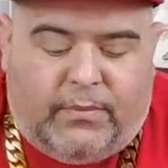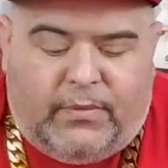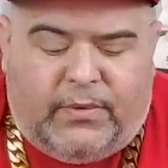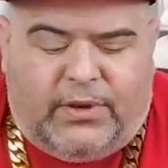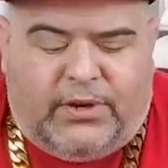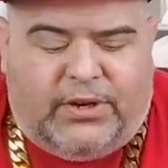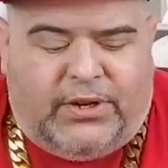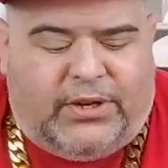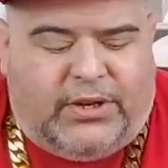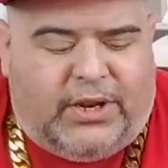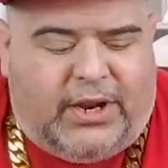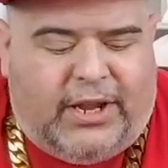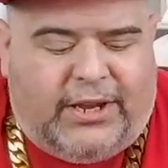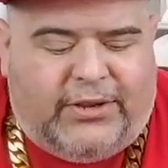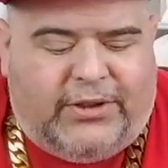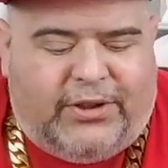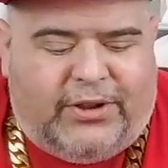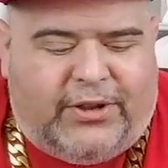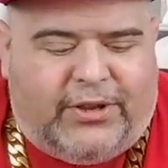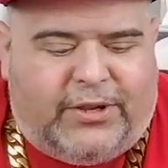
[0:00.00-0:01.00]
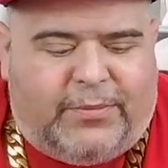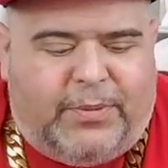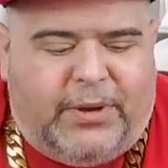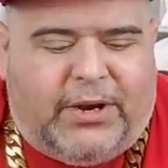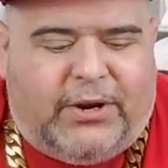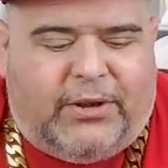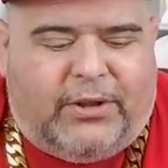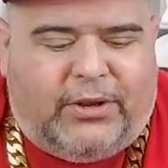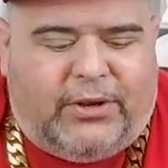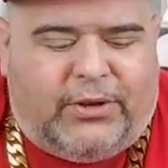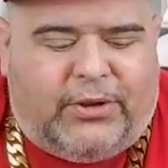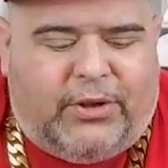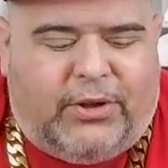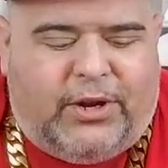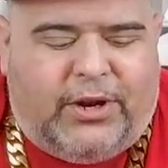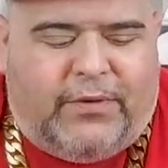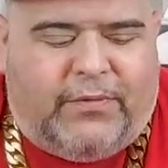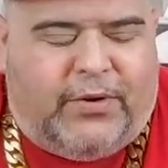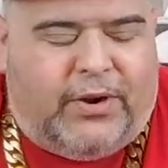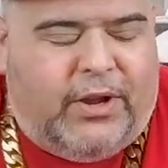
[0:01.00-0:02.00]
just a nice looking speaker. It looks totally
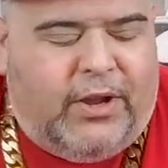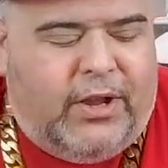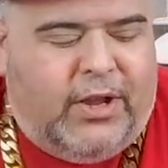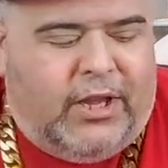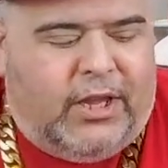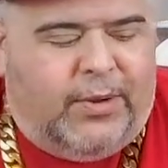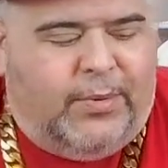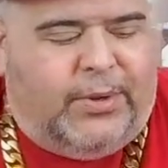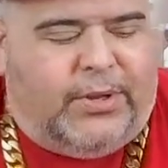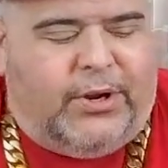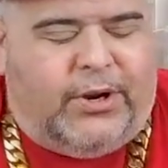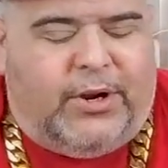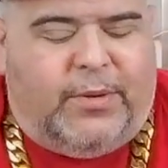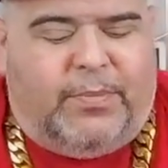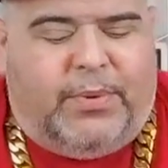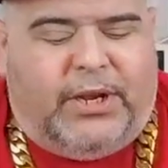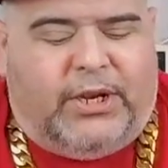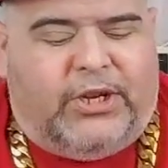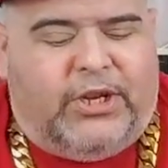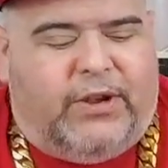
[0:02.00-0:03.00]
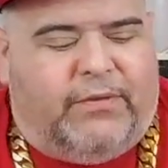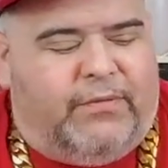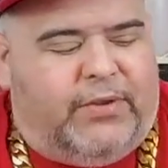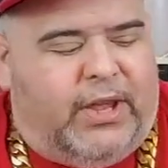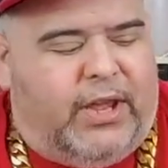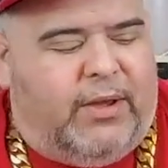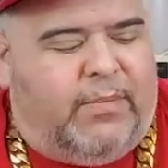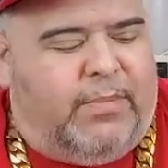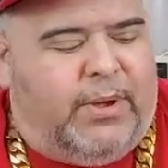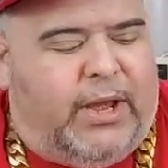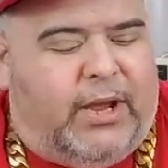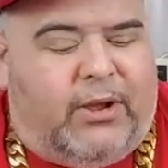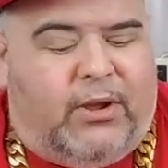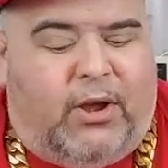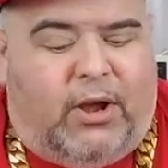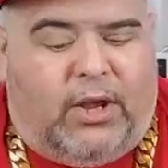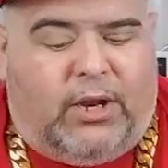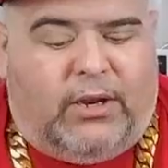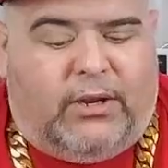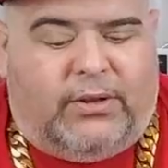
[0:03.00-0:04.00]
different. Let me turn the Big Jeff cam back
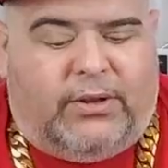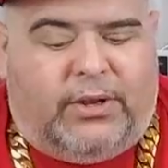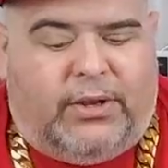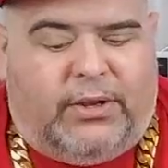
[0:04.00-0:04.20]
on so